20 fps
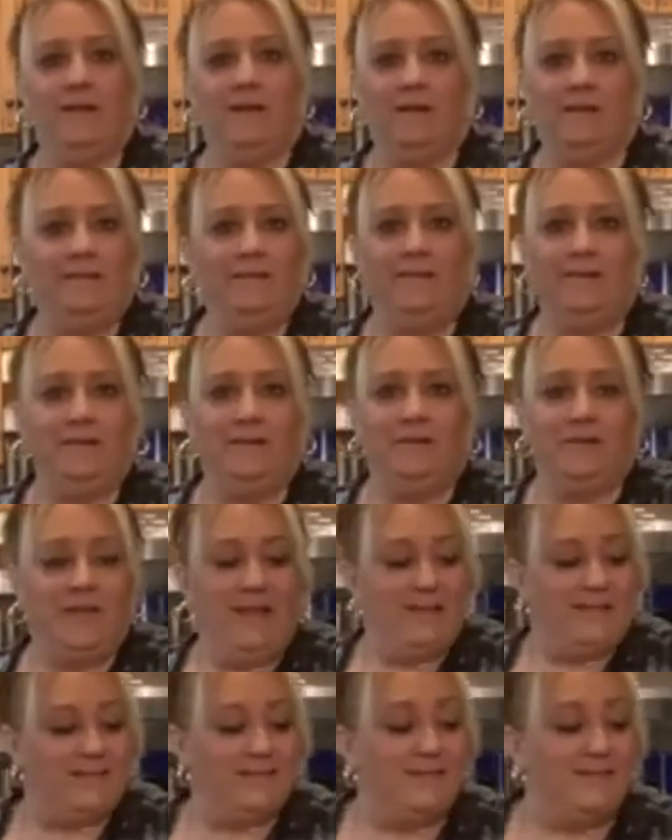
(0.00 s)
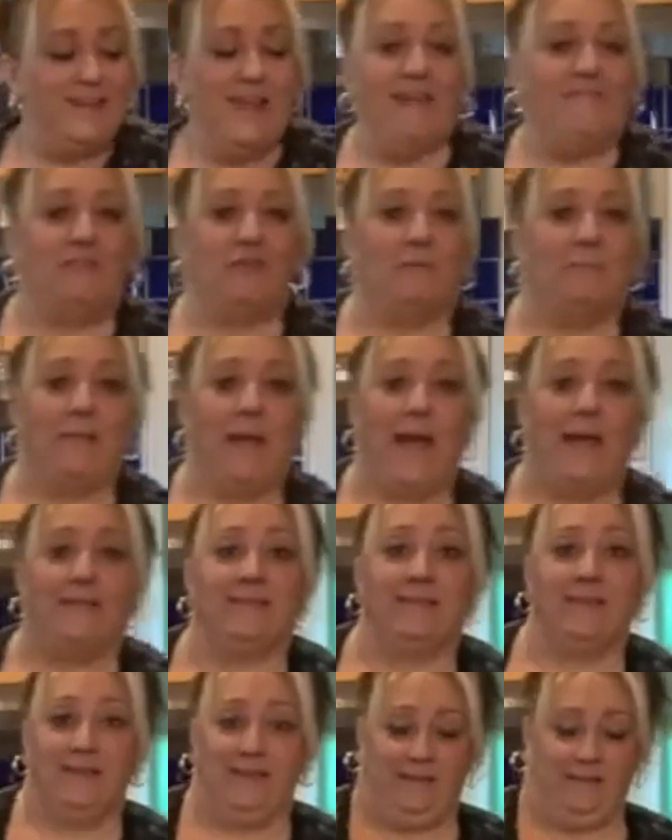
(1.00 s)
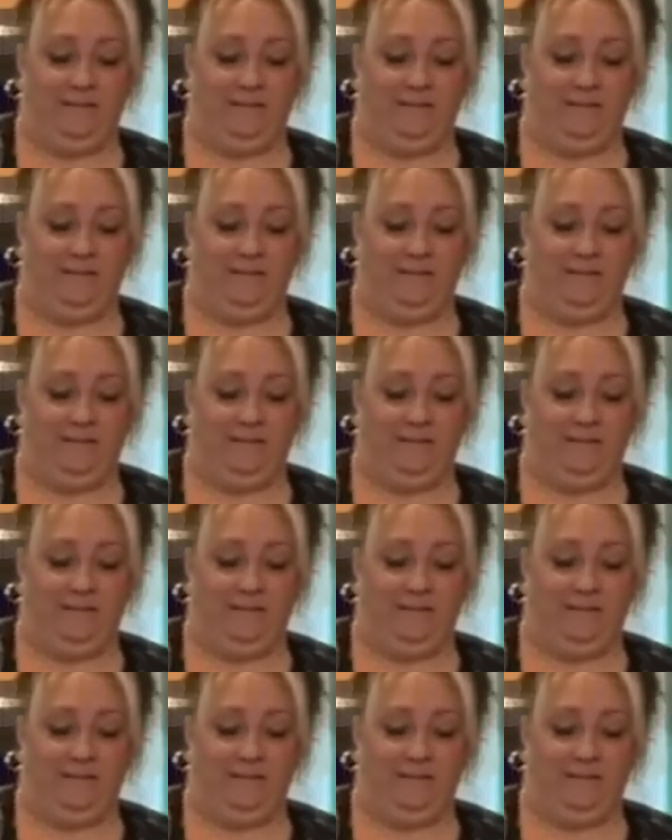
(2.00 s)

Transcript: in there. You know, it's never a bad thing,